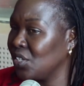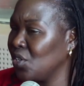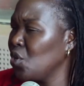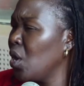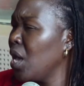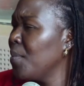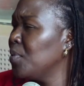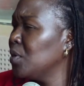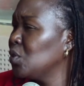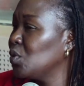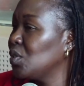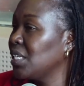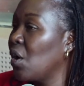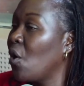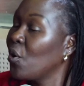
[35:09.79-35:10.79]
So you're able to
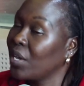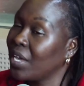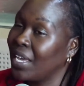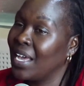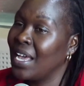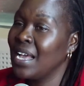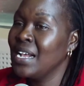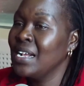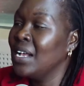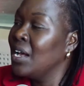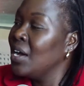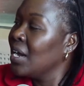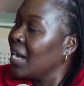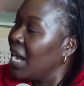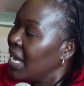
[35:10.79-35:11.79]
say, okay,
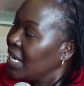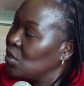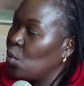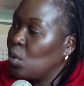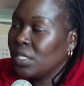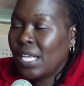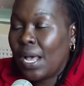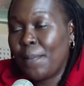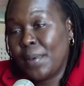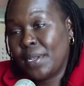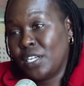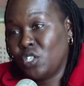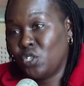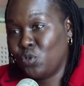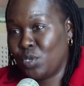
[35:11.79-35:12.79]
guys, what's
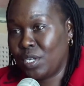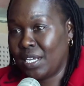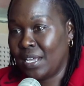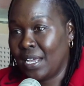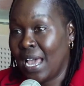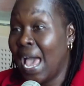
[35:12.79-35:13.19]
happening today?